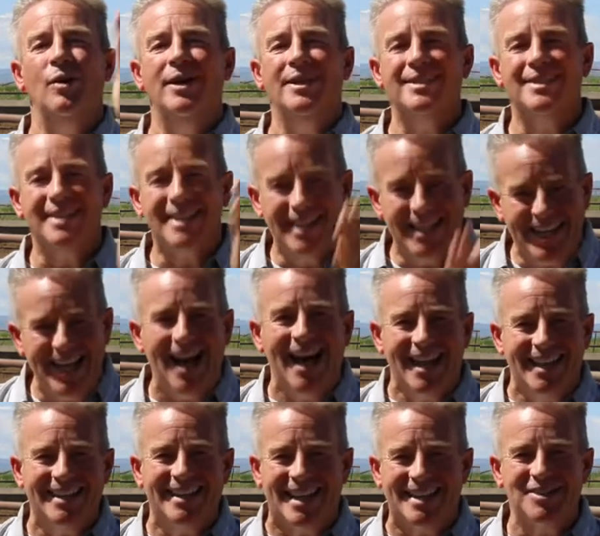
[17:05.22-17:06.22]
was
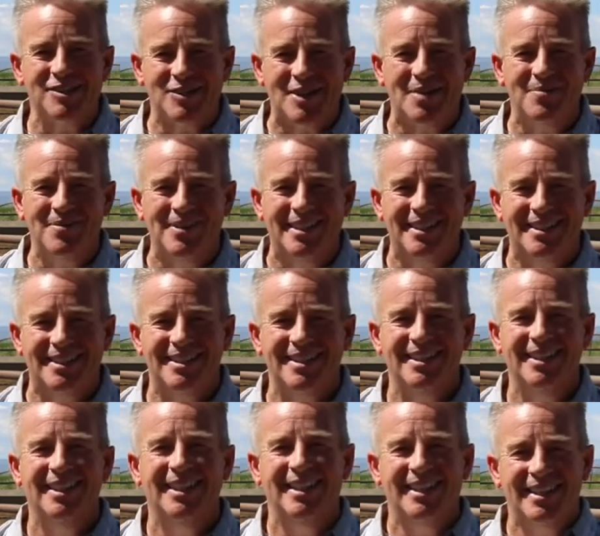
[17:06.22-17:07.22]
cut. That's what that means.
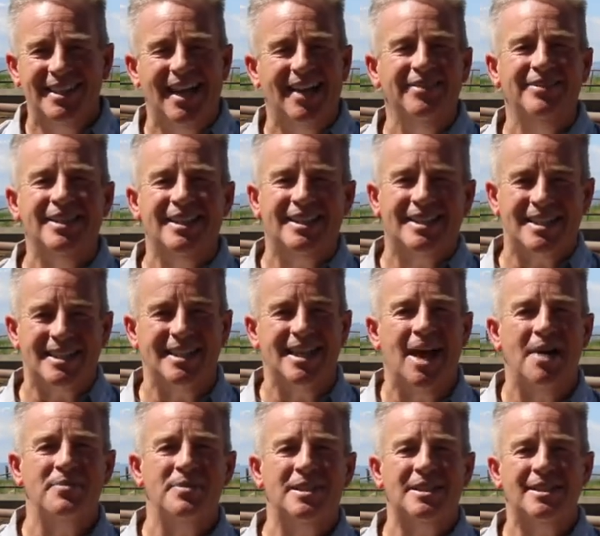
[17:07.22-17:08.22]
Covenant is
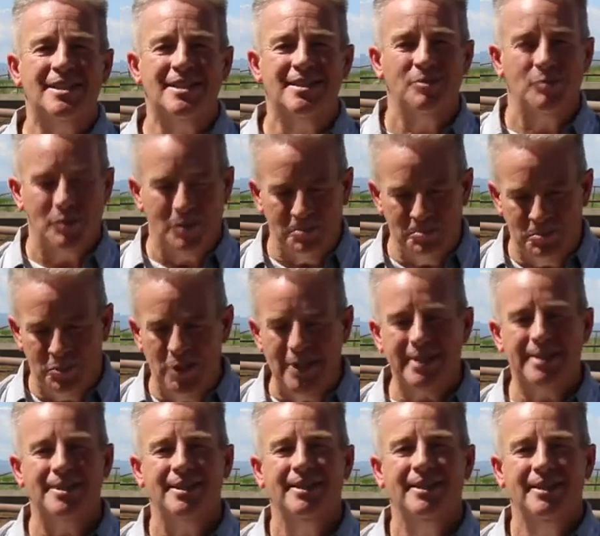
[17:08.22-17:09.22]
synonymous with
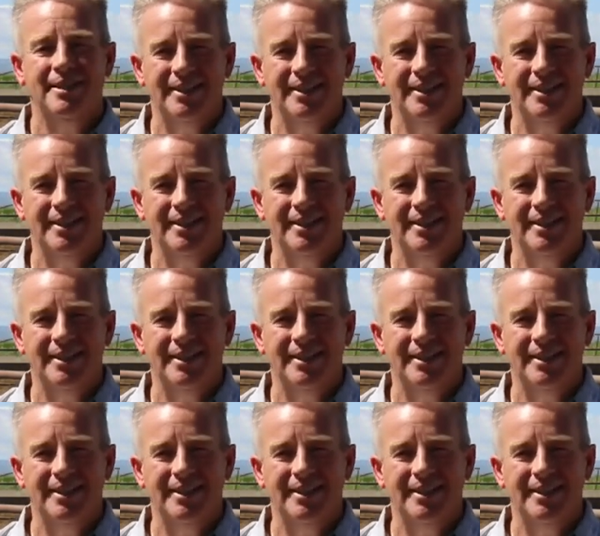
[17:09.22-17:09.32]
Brit.